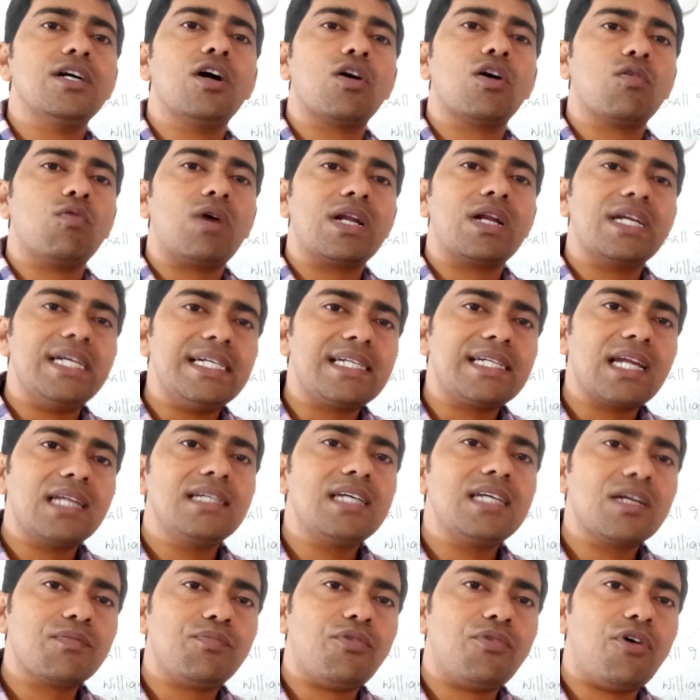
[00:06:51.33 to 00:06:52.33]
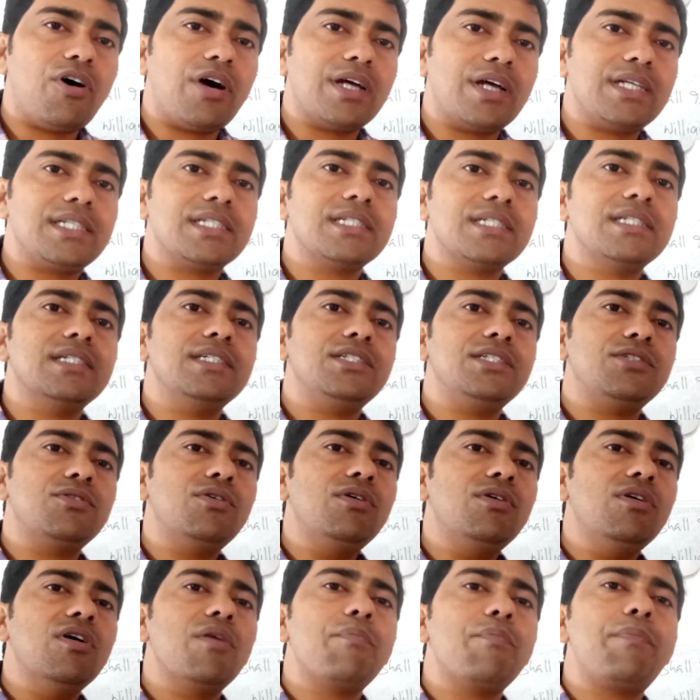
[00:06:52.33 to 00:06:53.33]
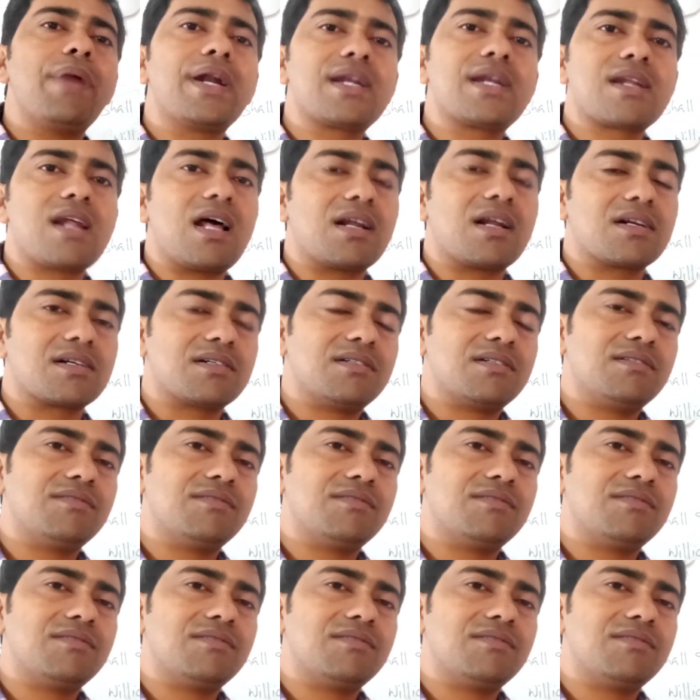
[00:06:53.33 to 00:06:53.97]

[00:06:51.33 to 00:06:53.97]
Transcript: one Italian poet, Petrarch.